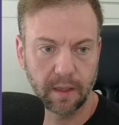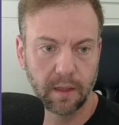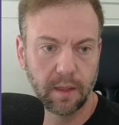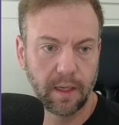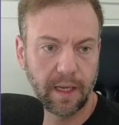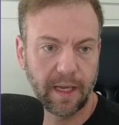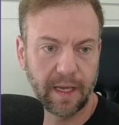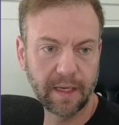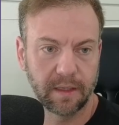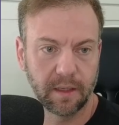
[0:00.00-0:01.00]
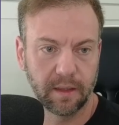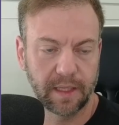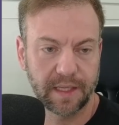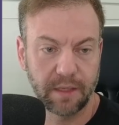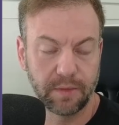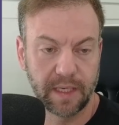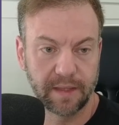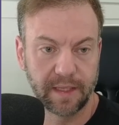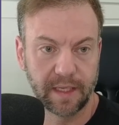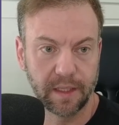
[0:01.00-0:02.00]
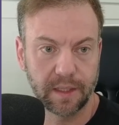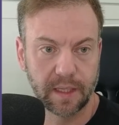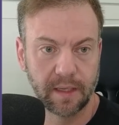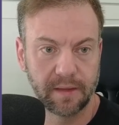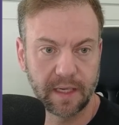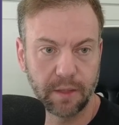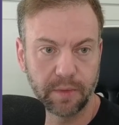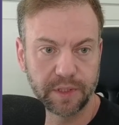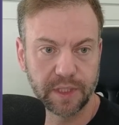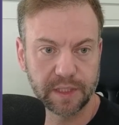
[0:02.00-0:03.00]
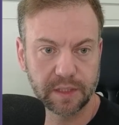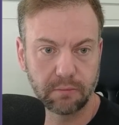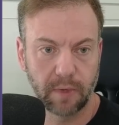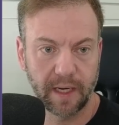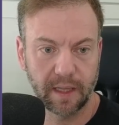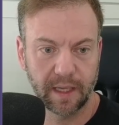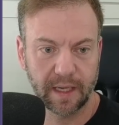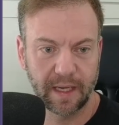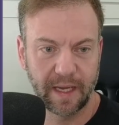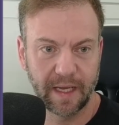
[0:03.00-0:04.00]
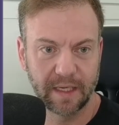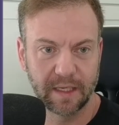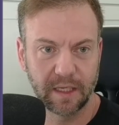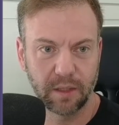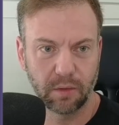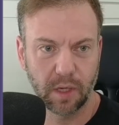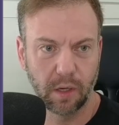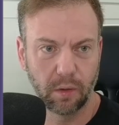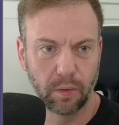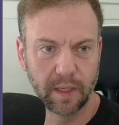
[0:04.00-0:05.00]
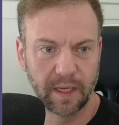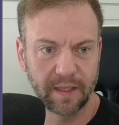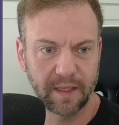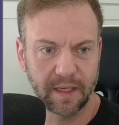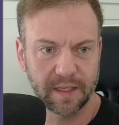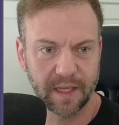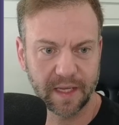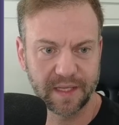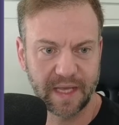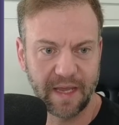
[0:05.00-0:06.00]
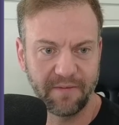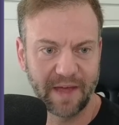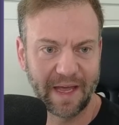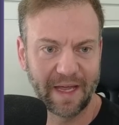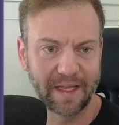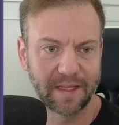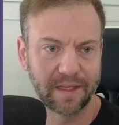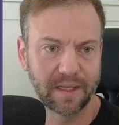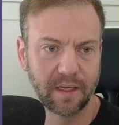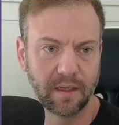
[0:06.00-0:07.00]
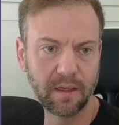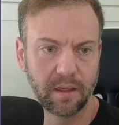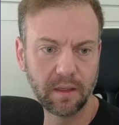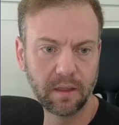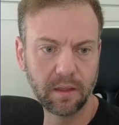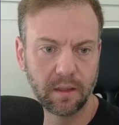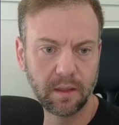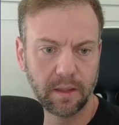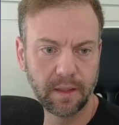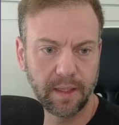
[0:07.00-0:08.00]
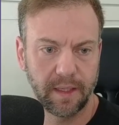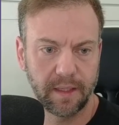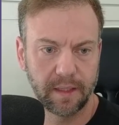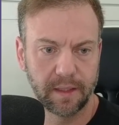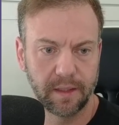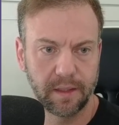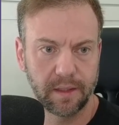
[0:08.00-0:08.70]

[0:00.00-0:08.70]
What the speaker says: And let's say you need these, then you would just right click and you go, I think it's save as, it is